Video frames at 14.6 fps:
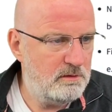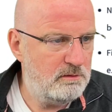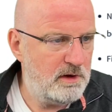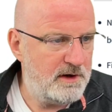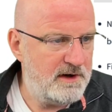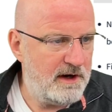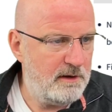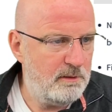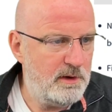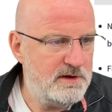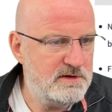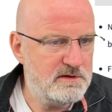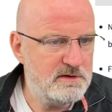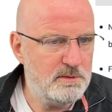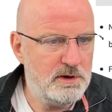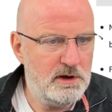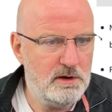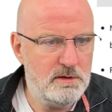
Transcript: Right, now we're into some